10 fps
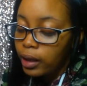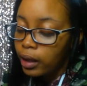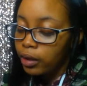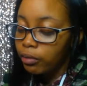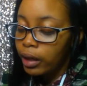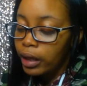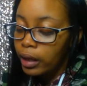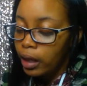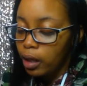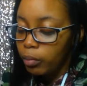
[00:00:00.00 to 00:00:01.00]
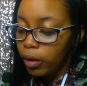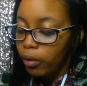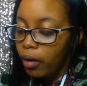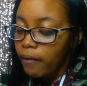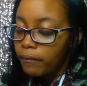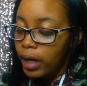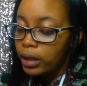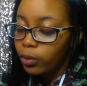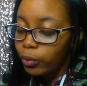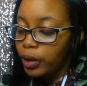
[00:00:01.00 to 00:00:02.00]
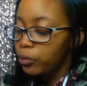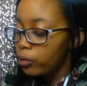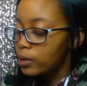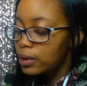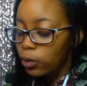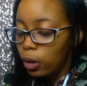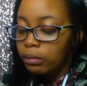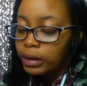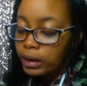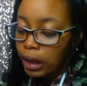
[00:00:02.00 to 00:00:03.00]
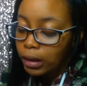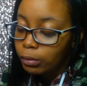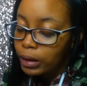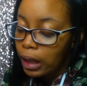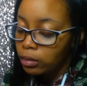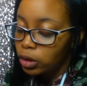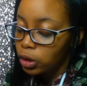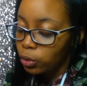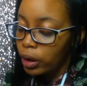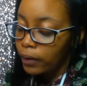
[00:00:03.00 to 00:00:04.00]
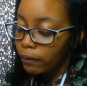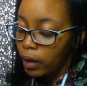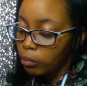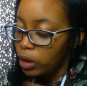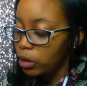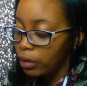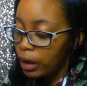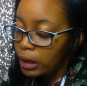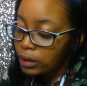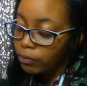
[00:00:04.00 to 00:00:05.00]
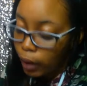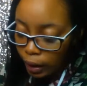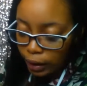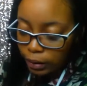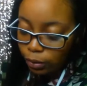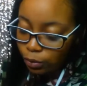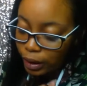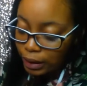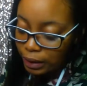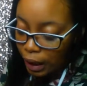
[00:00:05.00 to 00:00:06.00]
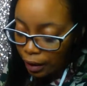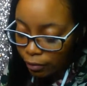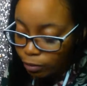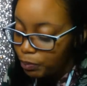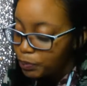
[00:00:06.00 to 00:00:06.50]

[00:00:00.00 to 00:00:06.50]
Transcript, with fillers: Can Gray and Annabelle find a way through the storm of scandal without destroying the family Gray is fighting to save?